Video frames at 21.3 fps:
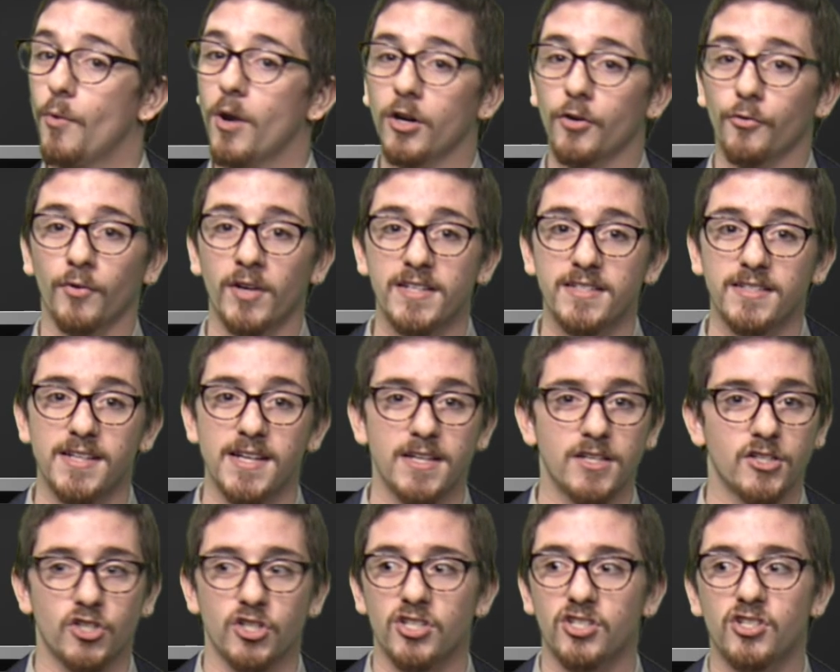want to risk
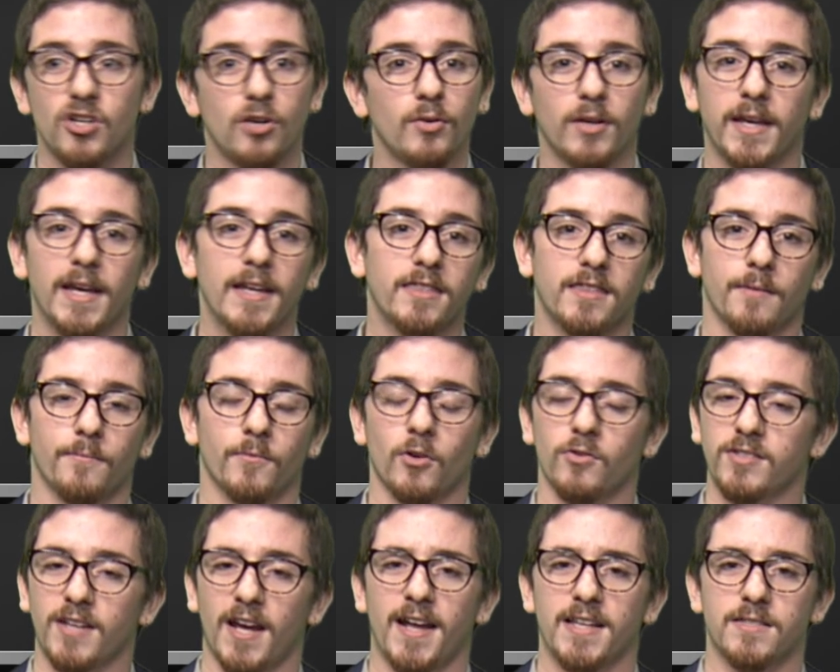it, just don't get them
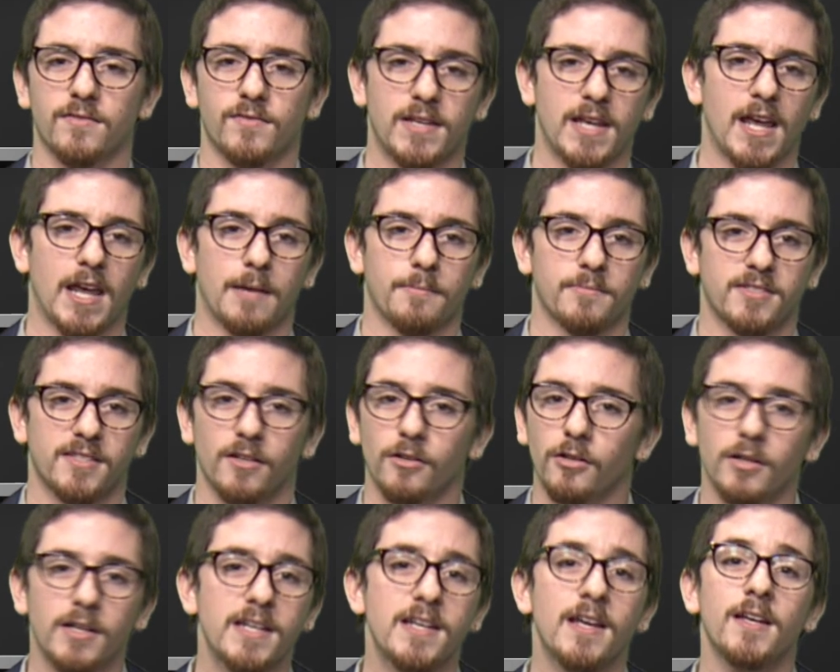those kinds of games.
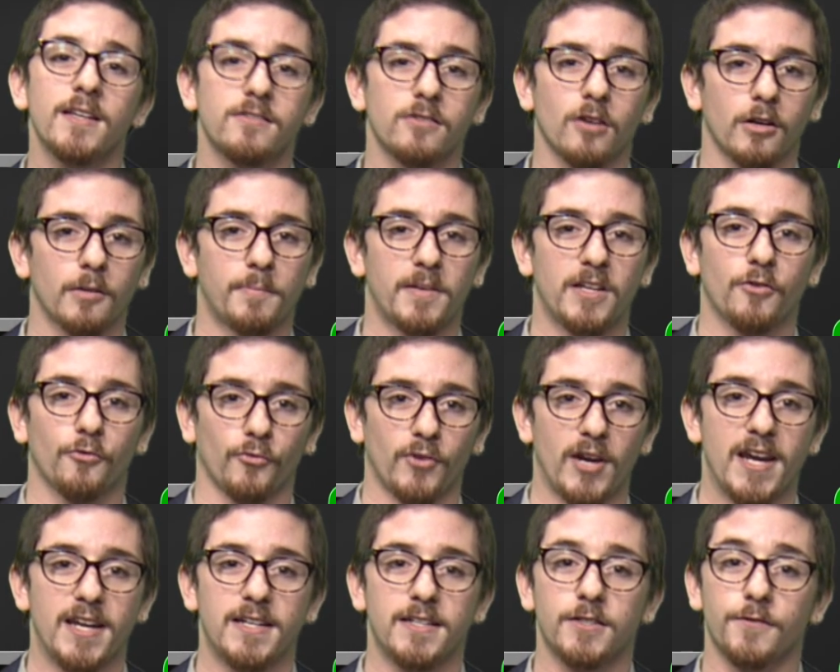There are ESRB
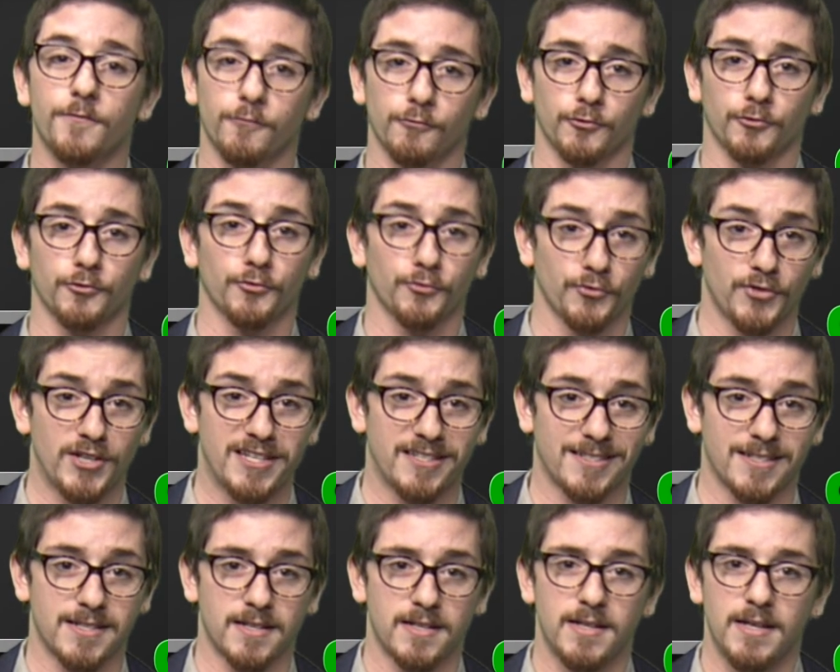ratings for a
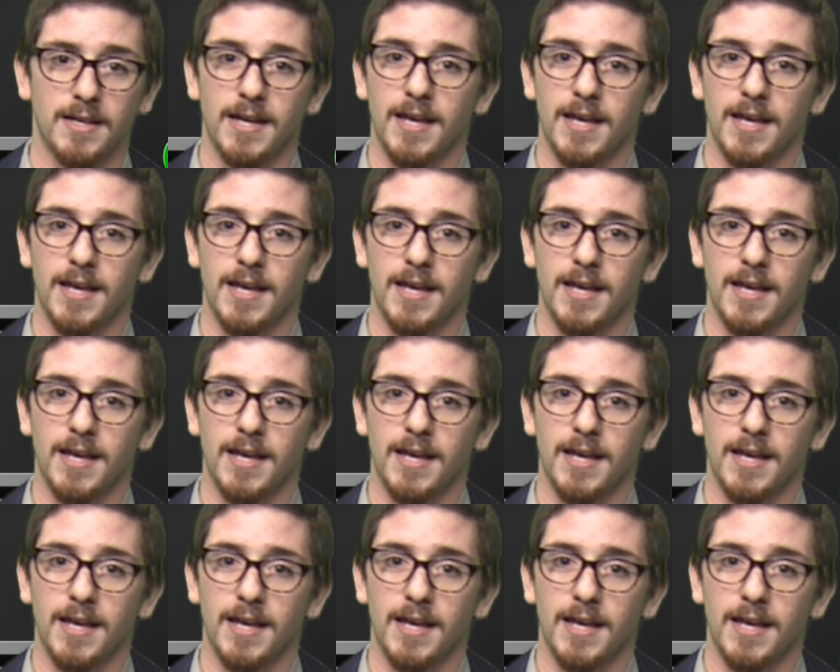reason.